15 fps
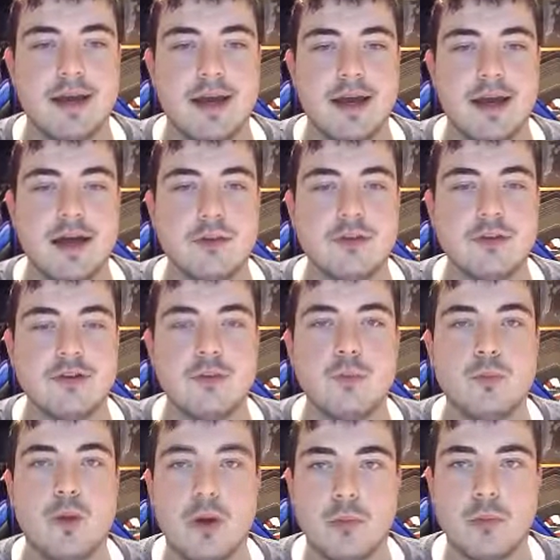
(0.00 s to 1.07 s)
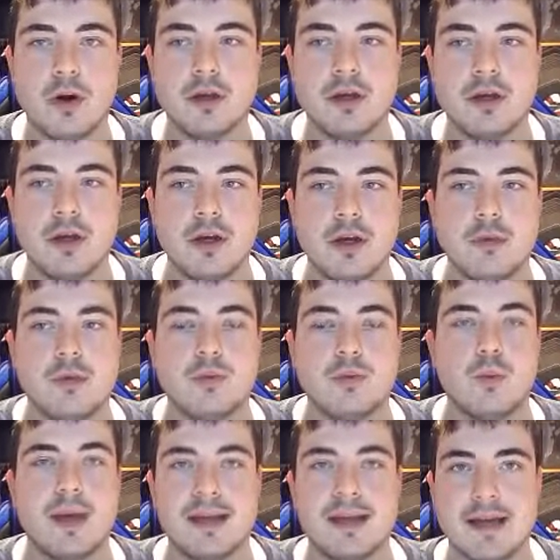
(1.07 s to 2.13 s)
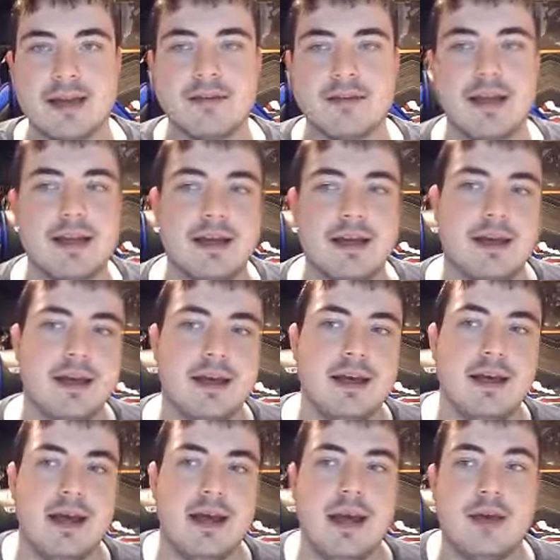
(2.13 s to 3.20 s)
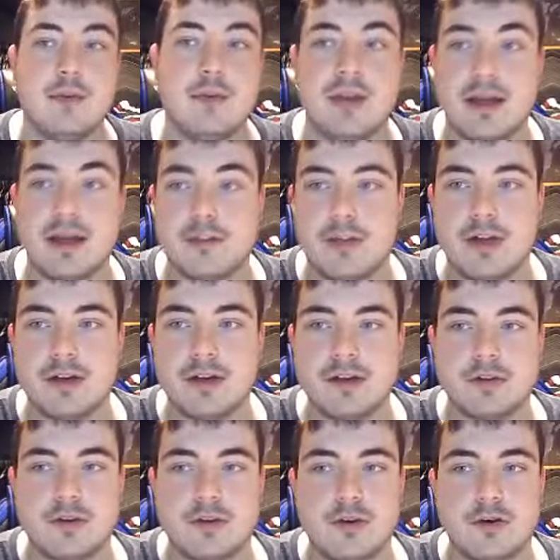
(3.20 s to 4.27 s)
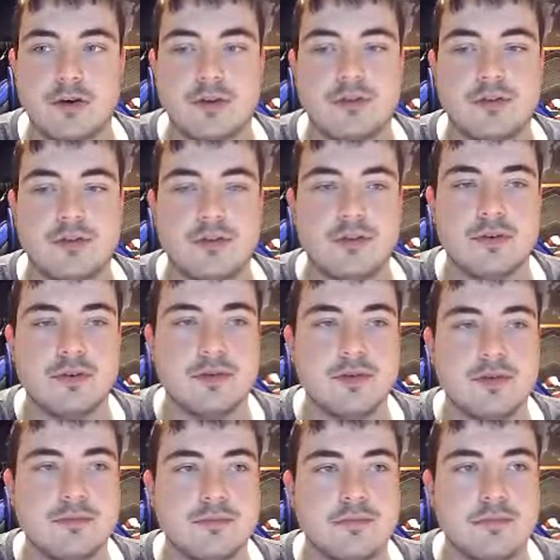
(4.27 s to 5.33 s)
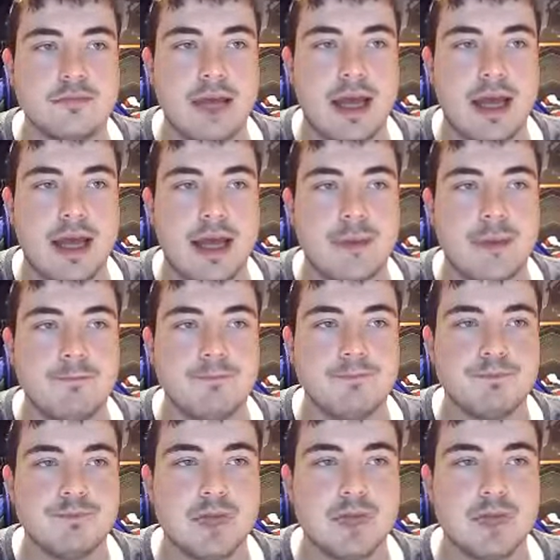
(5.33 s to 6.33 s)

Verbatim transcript: And we drew 1-1 with Wigan Athletic uh, with Adam Marriott scoring. So um,